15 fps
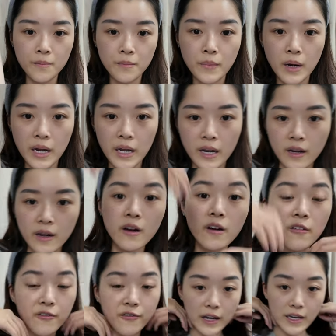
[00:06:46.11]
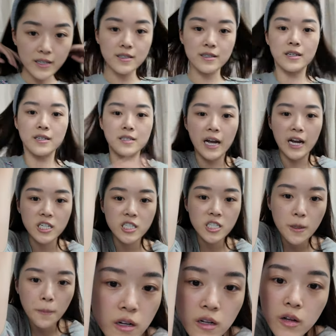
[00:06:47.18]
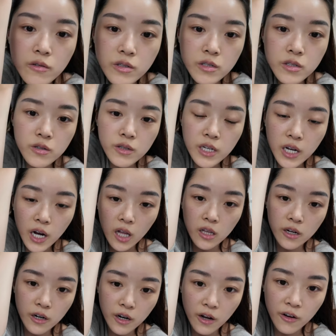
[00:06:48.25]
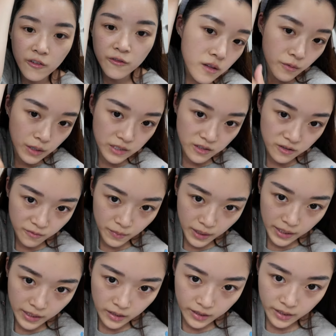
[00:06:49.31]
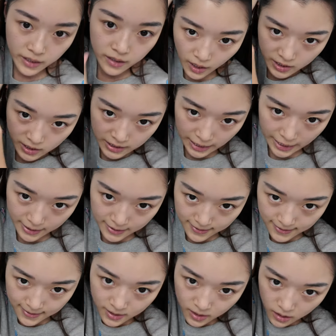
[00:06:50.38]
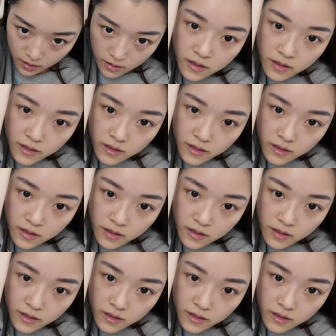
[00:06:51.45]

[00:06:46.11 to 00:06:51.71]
my face is actually close to the color of the rest of my like untanned skin.